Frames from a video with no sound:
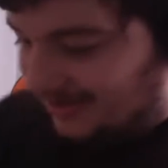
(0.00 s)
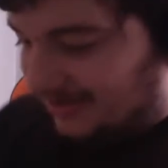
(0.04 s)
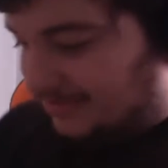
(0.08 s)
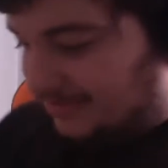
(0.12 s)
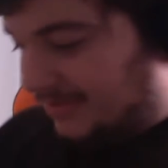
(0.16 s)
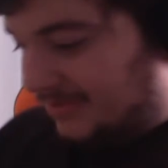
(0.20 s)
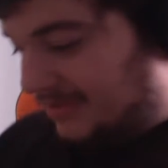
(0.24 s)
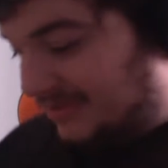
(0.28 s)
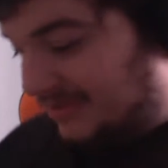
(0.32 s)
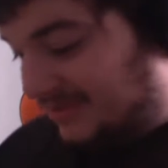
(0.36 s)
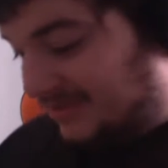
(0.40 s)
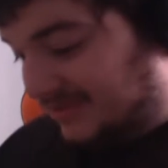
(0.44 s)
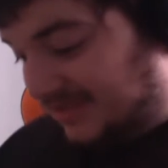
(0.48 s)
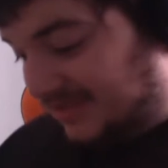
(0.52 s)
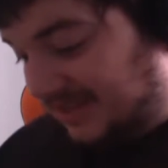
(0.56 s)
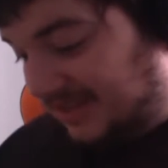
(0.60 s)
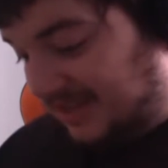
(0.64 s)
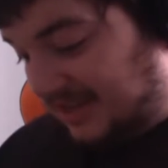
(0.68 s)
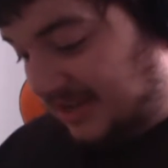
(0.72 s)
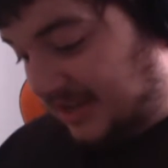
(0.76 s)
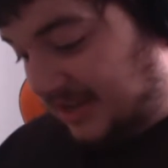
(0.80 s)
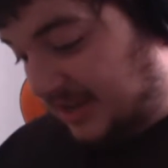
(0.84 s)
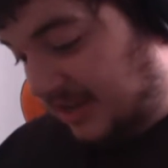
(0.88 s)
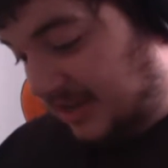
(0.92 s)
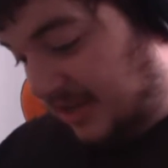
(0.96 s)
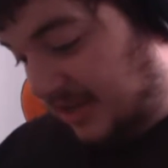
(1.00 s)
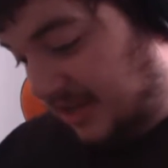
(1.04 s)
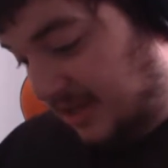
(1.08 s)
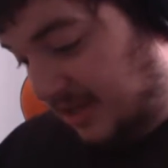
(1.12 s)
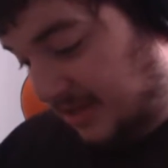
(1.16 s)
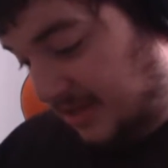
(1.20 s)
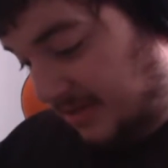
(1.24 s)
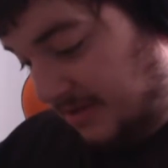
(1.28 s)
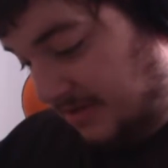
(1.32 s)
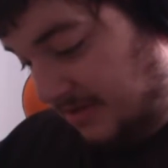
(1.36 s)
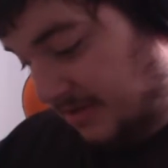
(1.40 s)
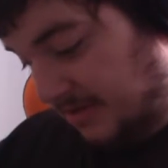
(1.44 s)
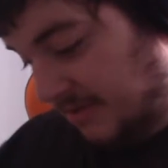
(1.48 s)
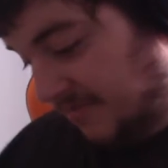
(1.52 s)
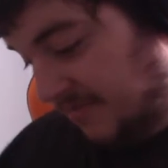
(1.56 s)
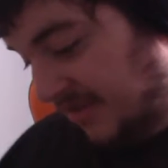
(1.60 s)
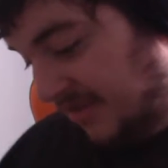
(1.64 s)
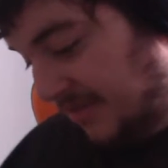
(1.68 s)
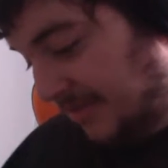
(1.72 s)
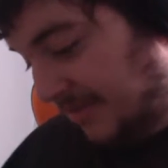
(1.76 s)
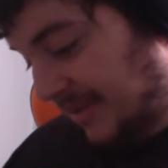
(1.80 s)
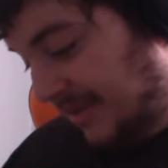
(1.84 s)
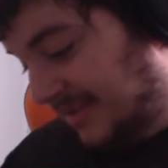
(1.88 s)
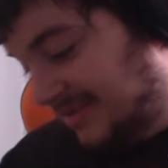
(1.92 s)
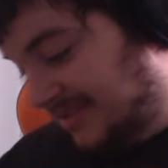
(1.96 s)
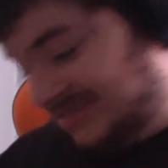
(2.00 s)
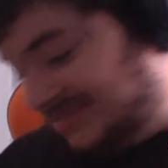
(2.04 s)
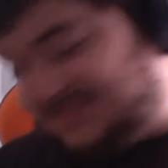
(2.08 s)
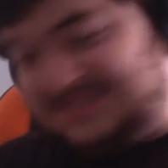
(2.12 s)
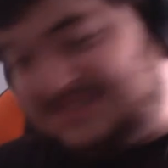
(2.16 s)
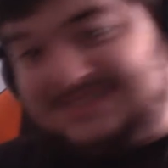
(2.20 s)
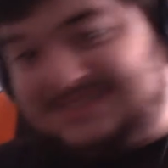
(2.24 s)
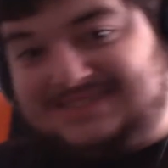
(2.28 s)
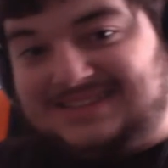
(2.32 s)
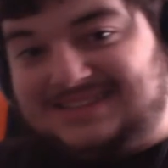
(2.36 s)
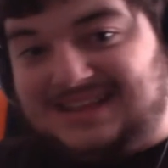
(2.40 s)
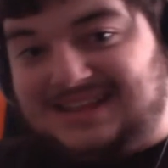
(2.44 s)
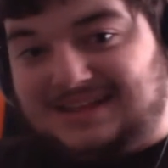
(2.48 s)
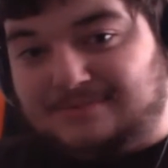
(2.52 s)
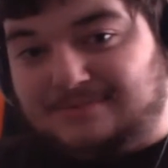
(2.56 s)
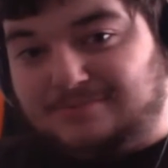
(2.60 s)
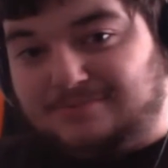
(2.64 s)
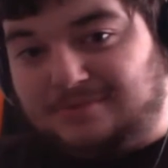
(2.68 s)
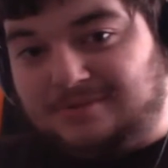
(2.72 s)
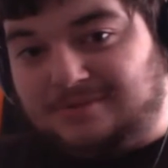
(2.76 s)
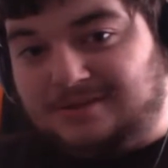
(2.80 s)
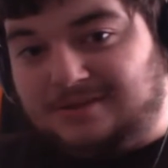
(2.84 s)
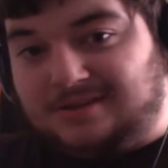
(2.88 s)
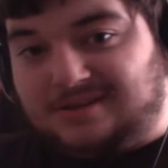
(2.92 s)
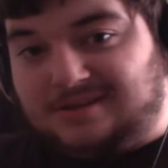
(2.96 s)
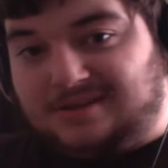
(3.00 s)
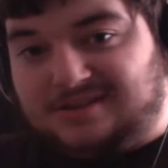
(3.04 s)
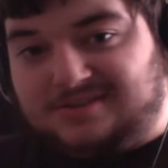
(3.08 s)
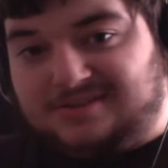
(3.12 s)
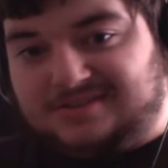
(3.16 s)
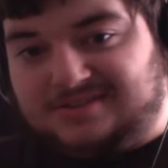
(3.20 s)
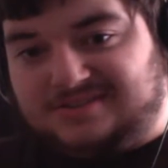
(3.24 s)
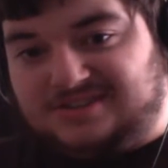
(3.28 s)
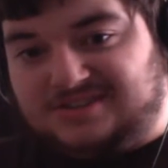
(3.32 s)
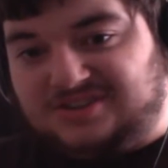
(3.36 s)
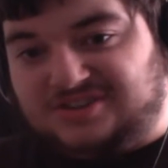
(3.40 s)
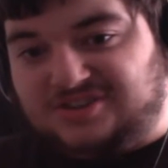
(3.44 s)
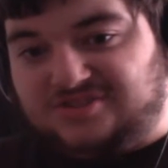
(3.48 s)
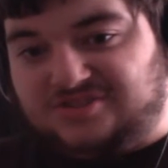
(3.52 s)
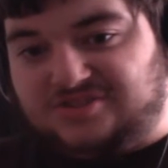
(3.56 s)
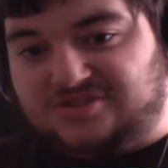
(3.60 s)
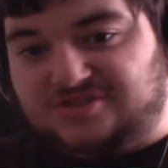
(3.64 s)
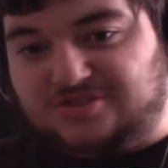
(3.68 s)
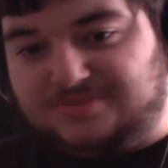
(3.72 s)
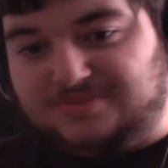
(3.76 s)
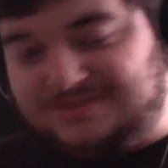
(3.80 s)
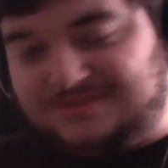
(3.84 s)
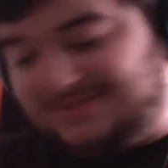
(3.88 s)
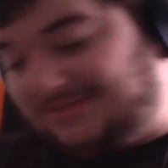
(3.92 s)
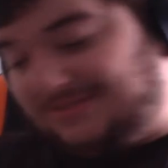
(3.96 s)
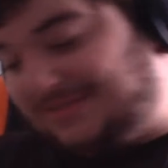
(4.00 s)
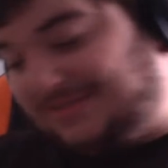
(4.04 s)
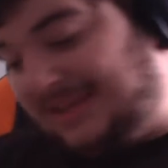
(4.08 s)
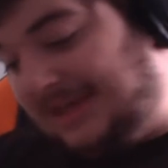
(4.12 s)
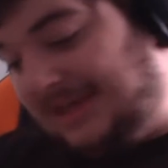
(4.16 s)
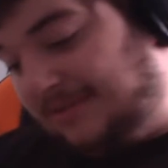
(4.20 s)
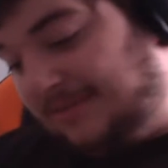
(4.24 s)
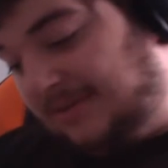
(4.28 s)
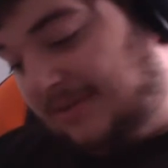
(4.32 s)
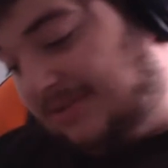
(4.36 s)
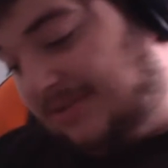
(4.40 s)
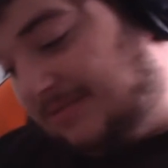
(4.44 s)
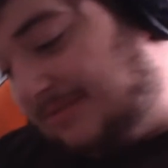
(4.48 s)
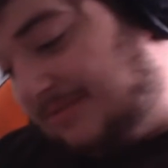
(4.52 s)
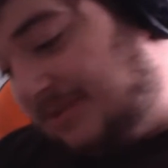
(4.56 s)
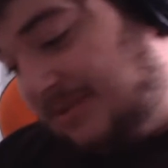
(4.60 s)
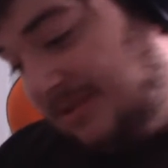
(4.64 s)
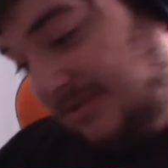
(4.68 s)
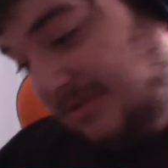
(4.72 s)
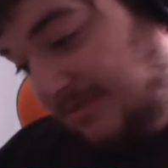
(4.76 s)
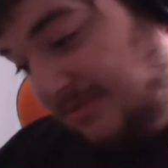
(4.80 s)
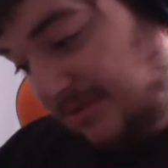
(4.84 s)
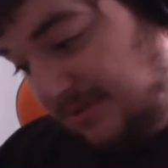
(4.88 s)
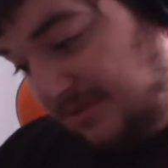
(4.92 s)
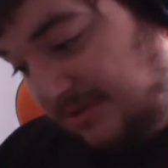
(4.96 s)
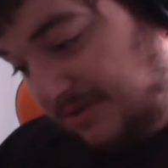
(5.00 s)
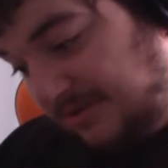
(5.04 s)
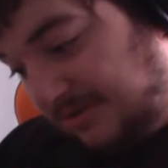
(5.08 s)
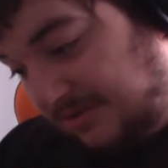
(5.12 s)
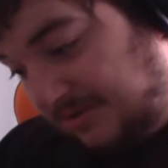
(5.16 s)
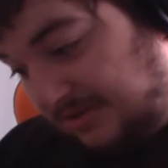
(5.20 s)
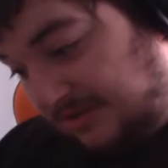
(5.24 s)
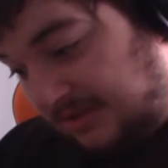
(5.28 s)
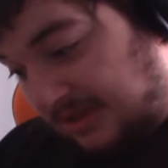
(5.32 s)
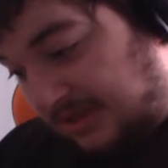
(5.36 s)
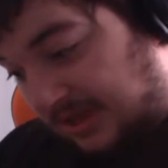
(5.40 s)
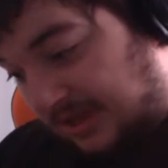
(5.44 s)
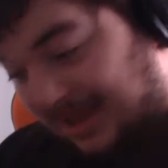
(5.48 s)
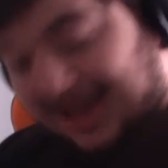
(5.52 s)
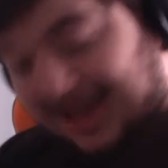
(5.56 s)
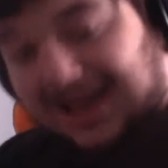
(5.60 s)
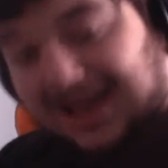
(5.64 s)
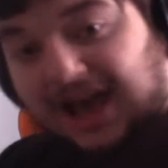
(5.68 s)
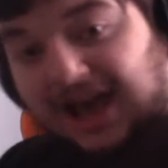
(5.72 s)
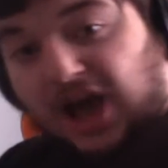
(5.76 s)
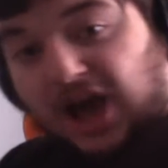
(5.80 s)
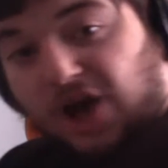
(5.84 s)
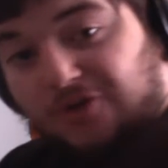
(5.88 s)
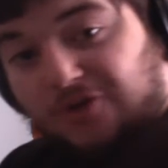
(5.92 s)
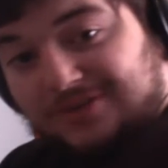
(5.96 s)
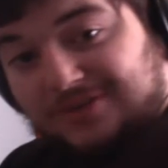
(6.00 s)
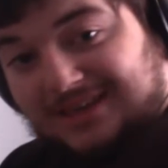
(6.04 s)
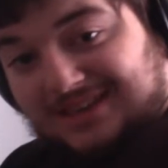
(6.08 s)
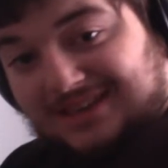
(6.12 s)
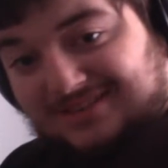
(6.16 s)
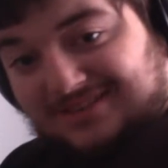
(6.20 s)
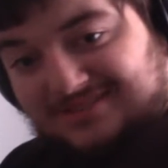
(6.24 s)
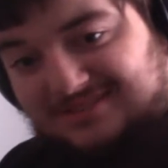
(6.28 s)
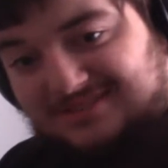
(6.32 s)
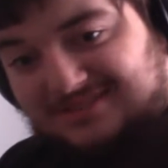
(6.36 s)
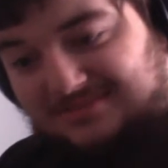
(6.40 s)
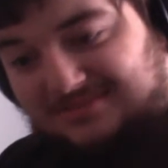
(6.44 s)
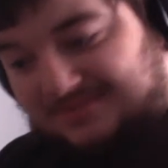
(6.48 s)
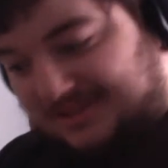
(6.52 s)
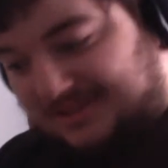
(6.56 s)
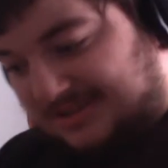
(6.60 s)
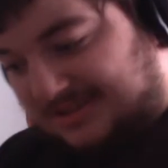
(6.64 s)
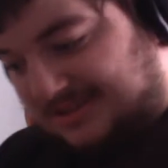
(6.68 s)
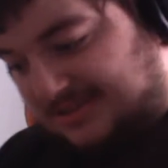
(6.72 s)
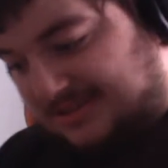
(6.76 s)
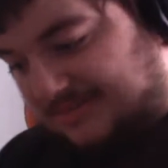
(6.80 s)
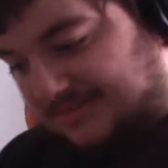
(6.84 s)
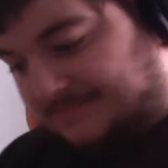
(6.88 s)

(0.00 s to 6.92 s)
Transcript: Because the replays in Steep, it's the new Ubisoft game, are completely broken. Oh yeah, there is something in here.